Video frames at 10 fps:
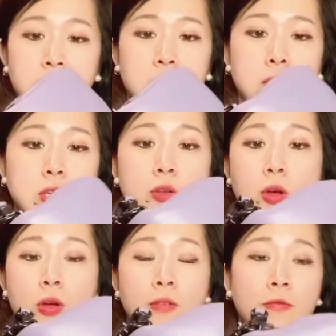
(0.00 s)
You know,
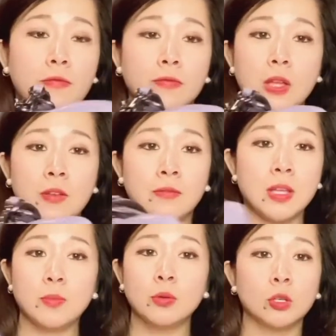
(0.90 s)
if if they
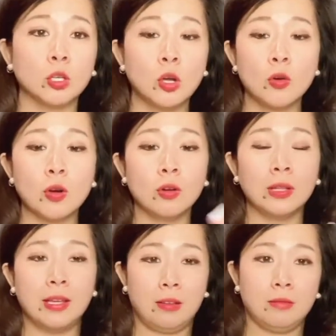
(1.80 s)
put a logo
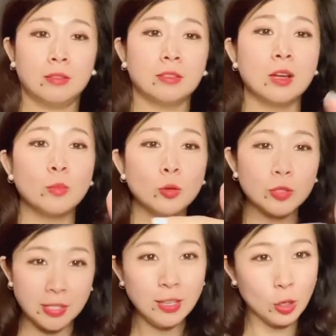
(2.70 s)
like a double
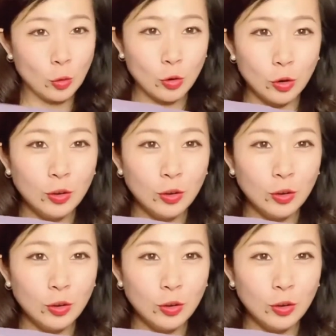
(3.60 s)
C logo,